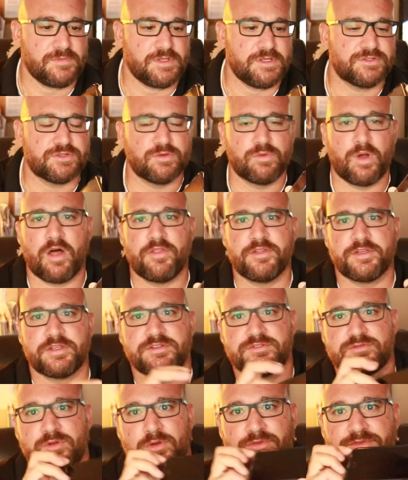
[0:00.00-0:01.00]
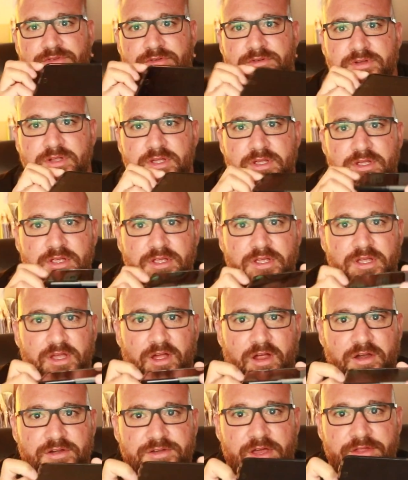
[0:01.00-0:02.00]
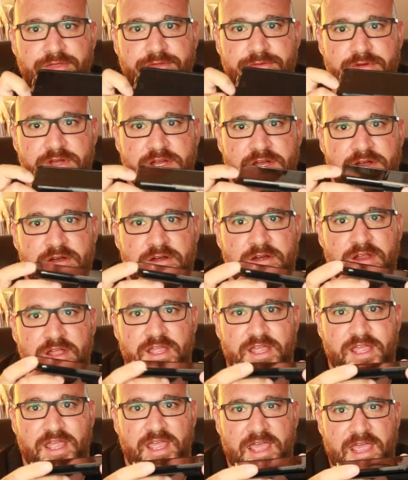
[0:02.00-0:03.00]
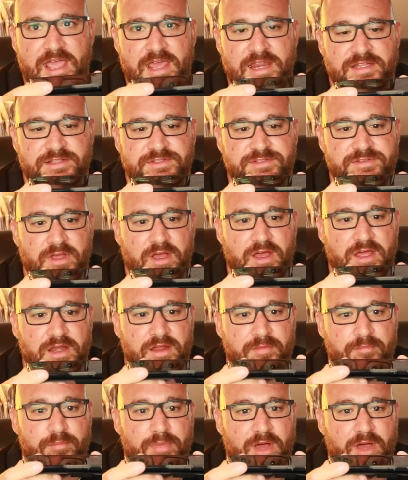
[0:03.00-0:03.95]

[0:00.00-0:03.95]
So all the controls are done through here, and it's done